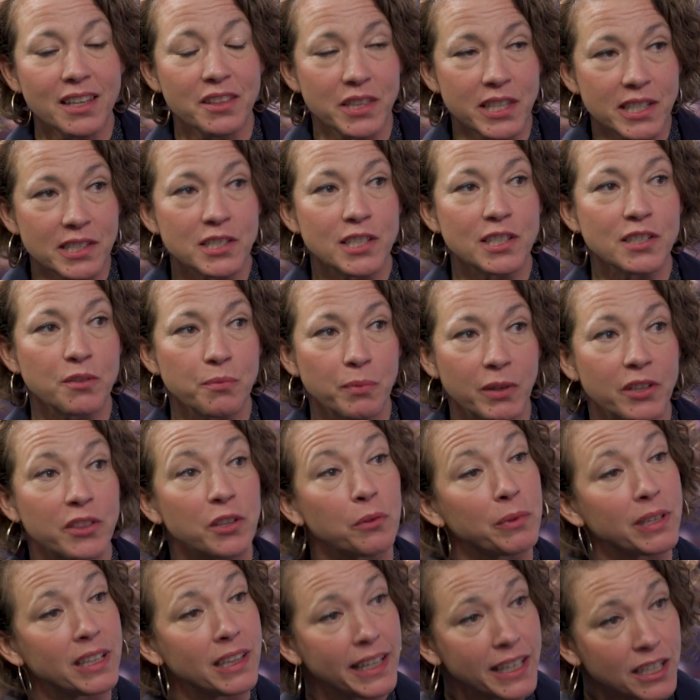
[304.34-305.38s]
this is where
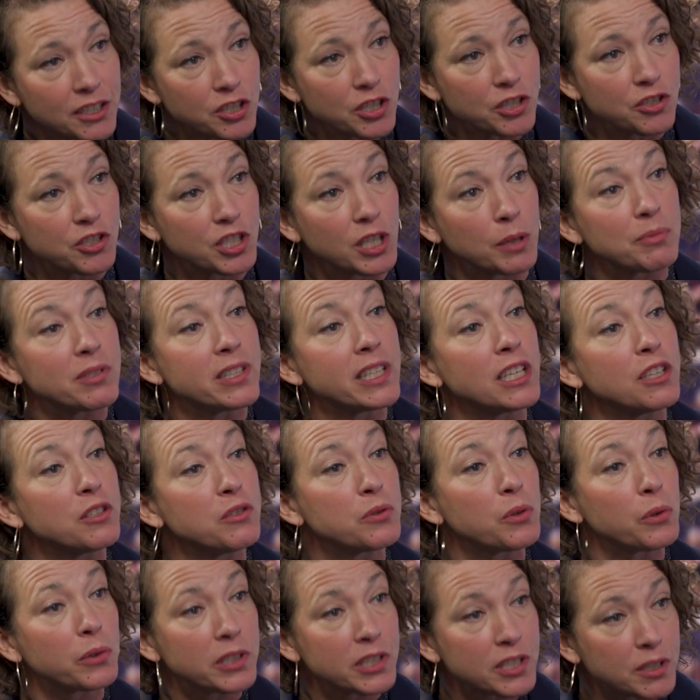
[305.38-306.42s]
the relationships, the
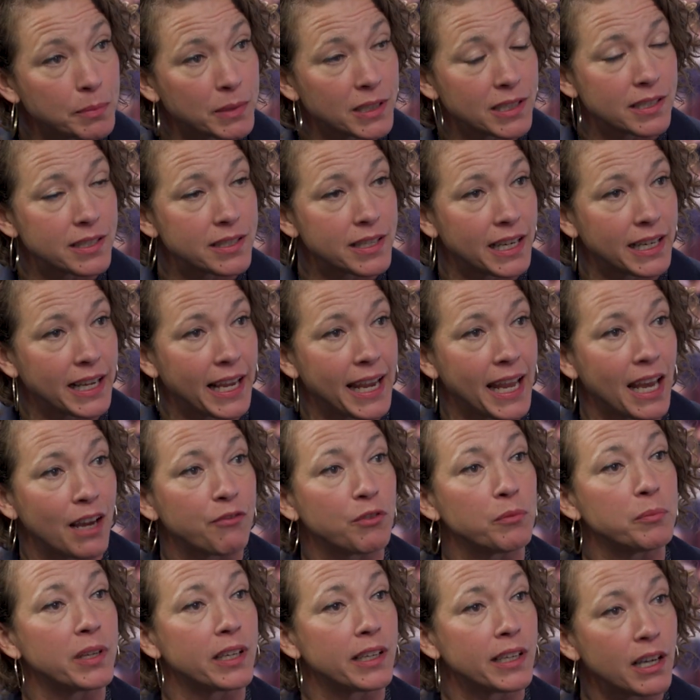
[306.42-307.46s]
endorsements that I have
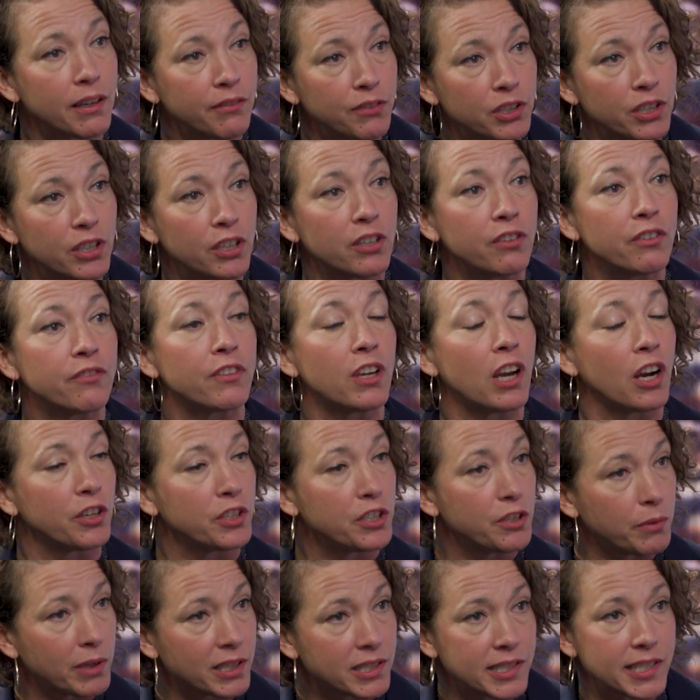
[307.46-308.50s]
from the governor, our
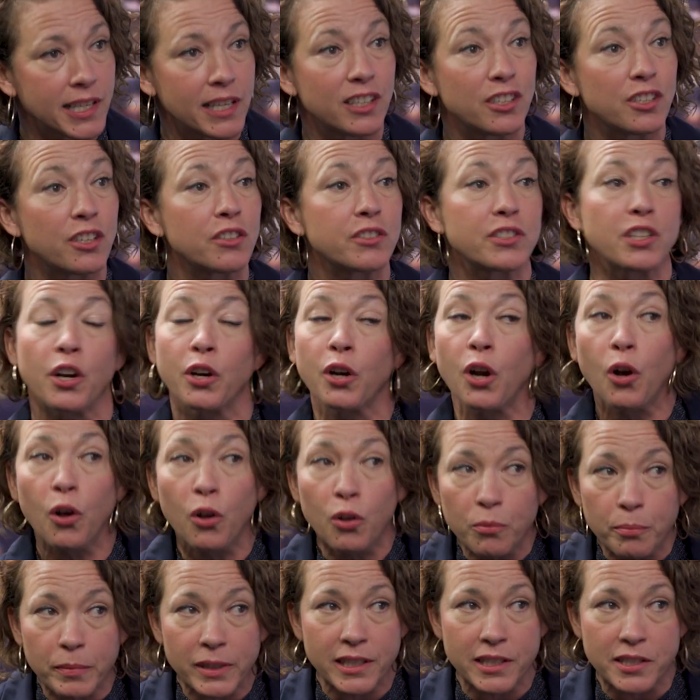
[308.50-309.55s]
U.S. senators, our
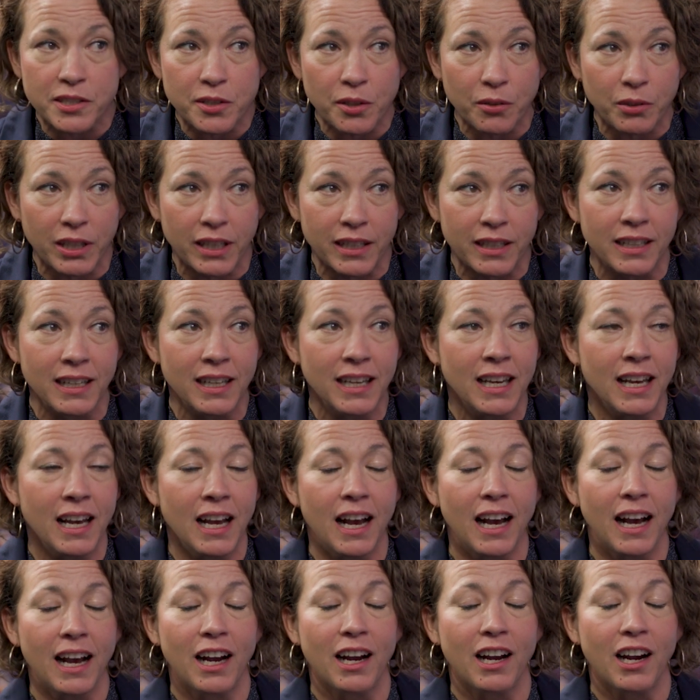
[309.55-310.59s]
whole Minnesota,
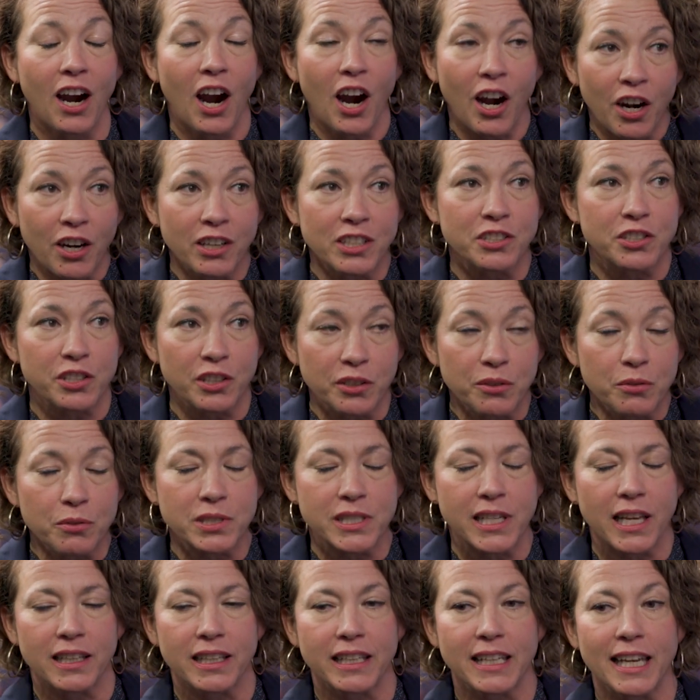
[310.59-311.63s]
our
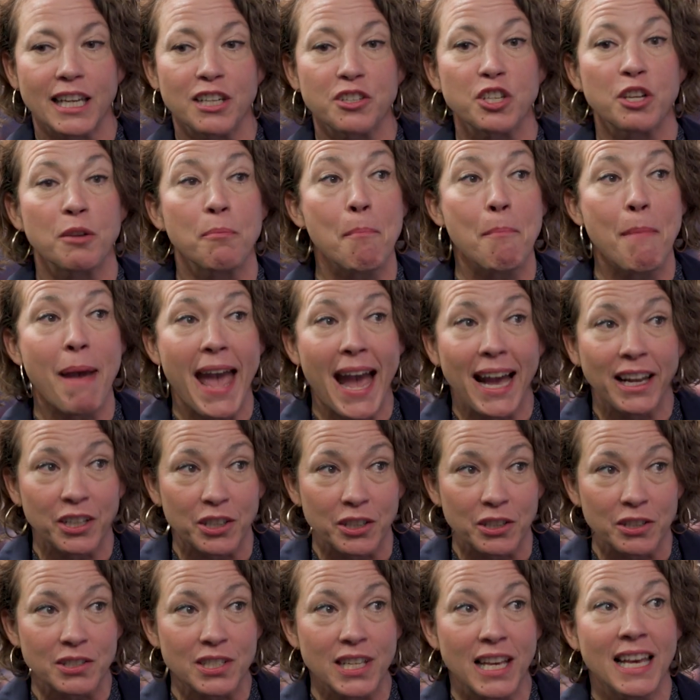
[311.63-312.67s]
Duluth delegation
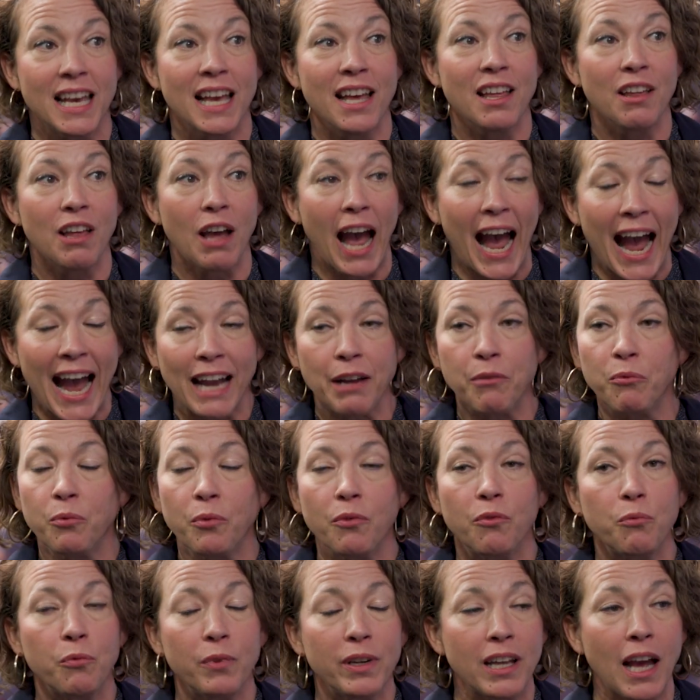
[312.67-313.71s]
matters.
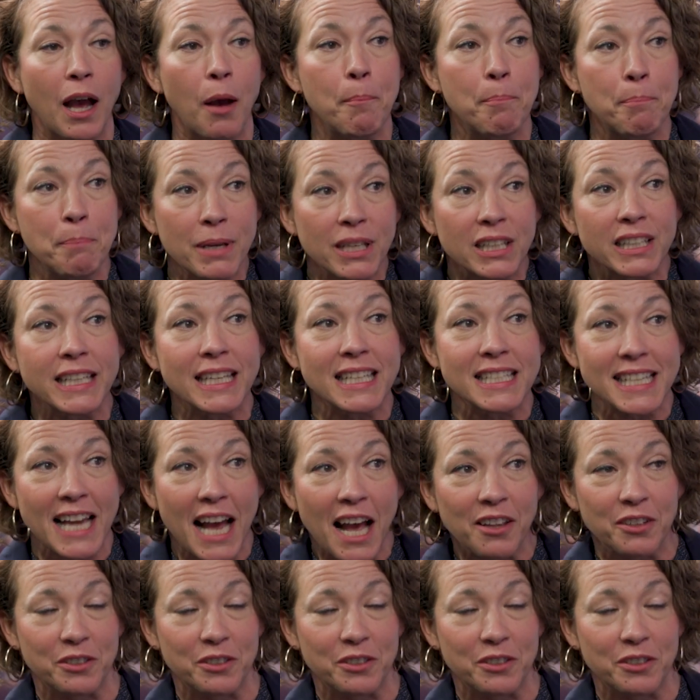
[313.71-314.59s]
$1 billion